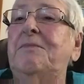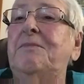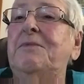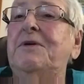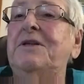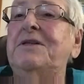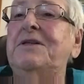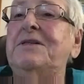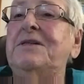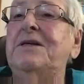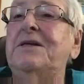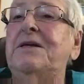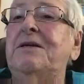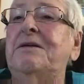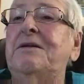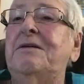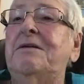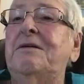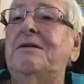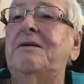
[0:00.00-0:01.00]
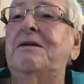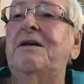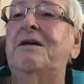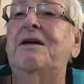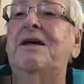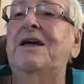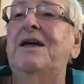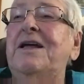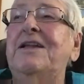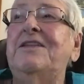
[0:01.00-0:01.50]
But
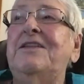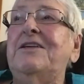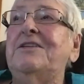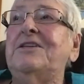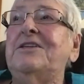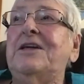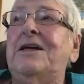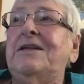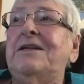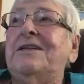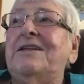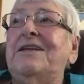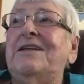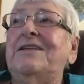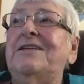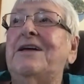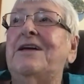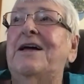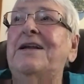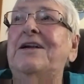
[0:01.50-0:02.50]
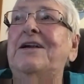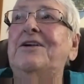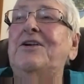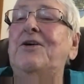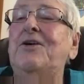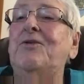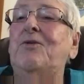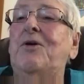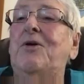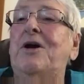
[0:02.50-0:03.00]
I don't
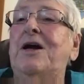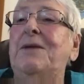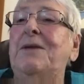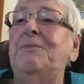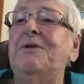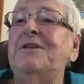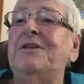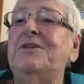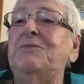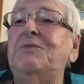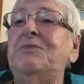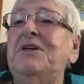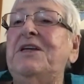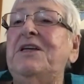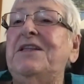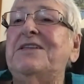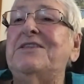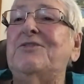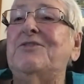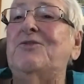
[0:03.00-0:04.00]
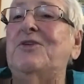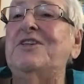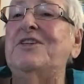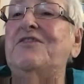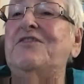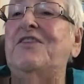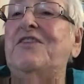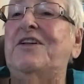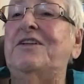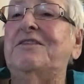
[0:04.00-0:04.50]
know why, but to me it's always
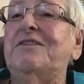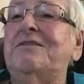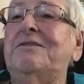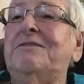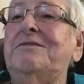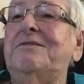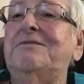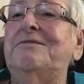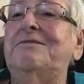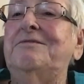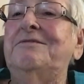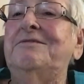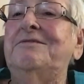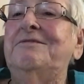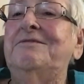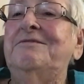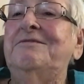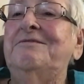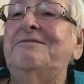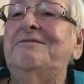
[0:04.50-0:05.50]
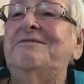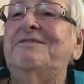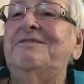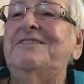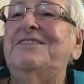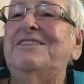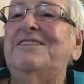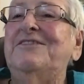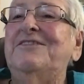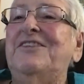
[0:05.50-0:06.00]
felt
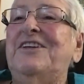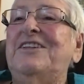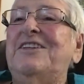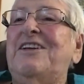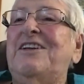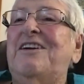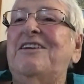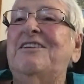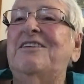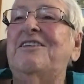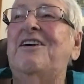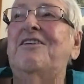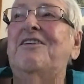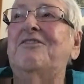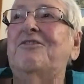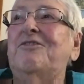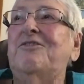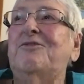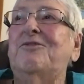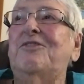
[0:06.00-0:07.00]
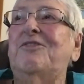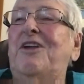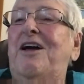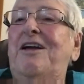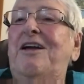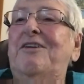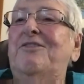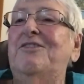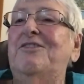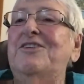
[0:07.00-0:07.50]
like not
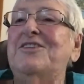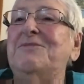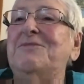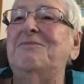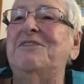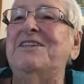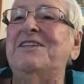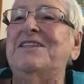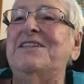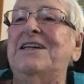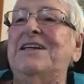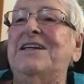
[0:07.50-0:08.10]
like Christmas.